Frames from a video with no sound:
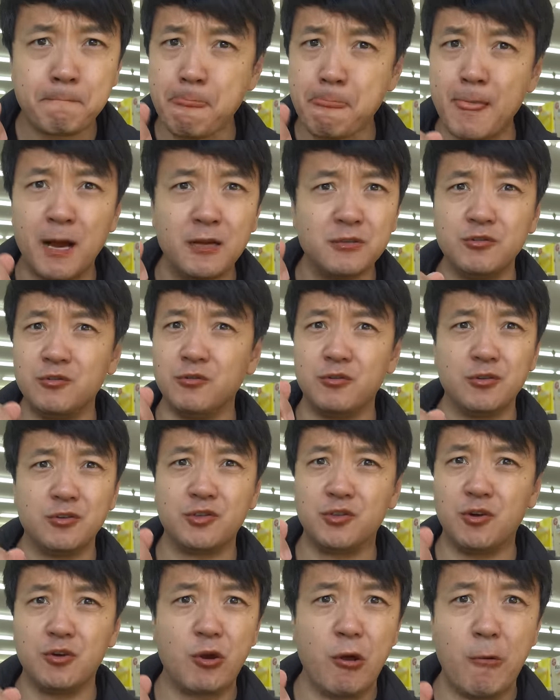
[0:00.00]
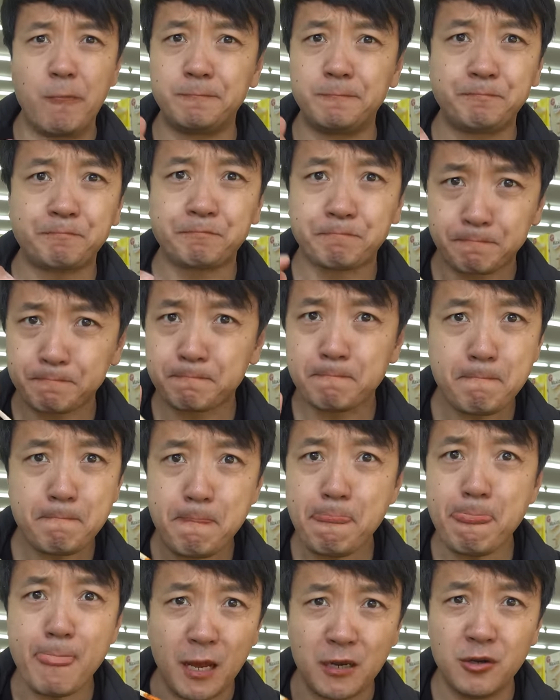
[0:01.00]
That noodle is so good.
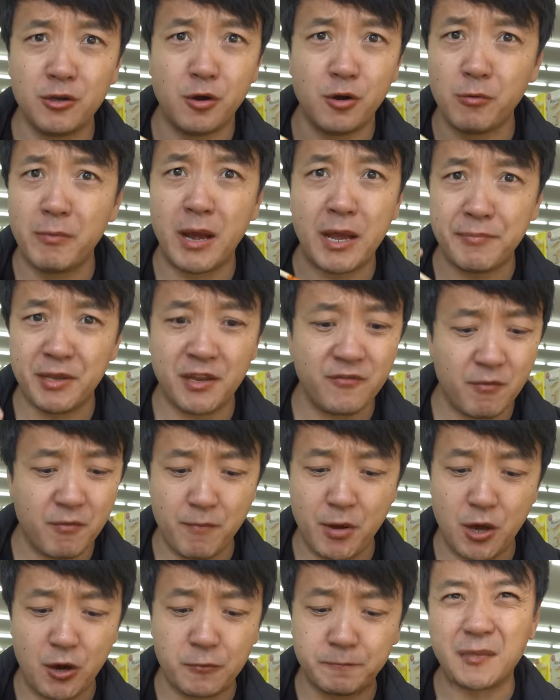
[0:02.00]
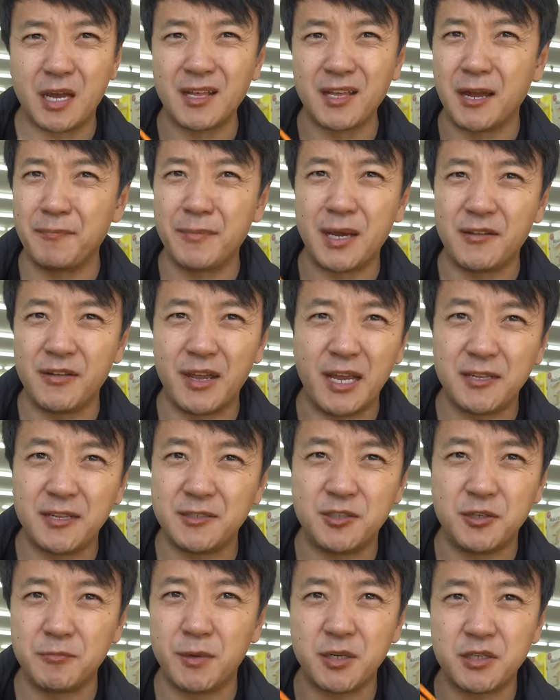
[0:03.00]
You know what might be even better? I think I might have ate
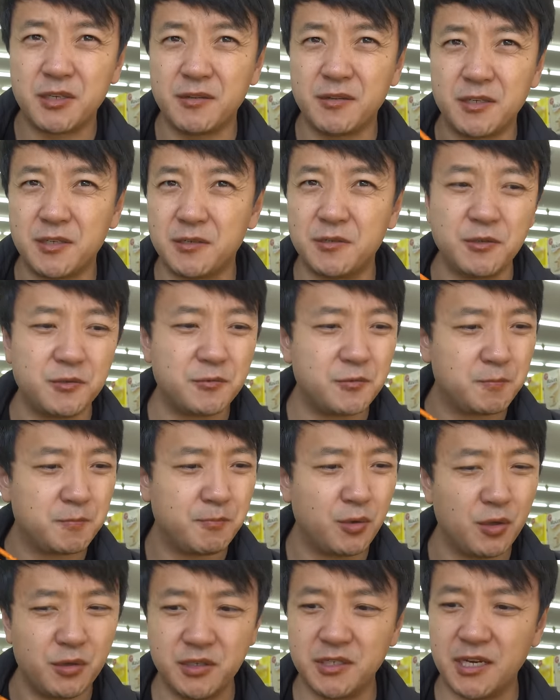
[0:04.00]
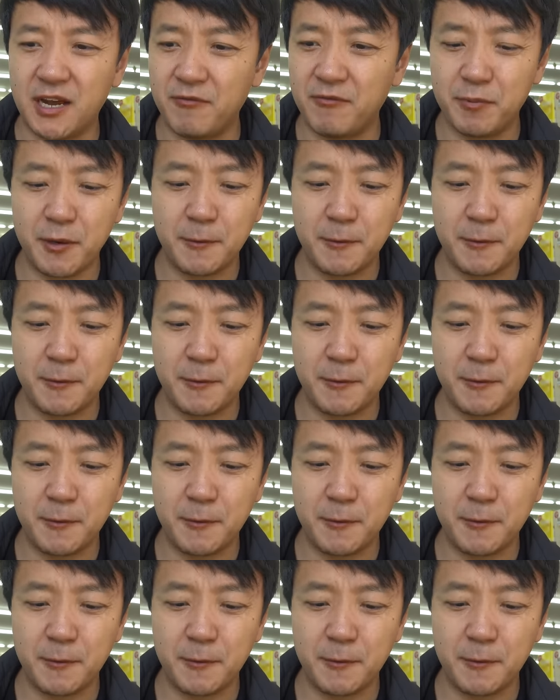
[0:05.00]
too much of this to pull this off,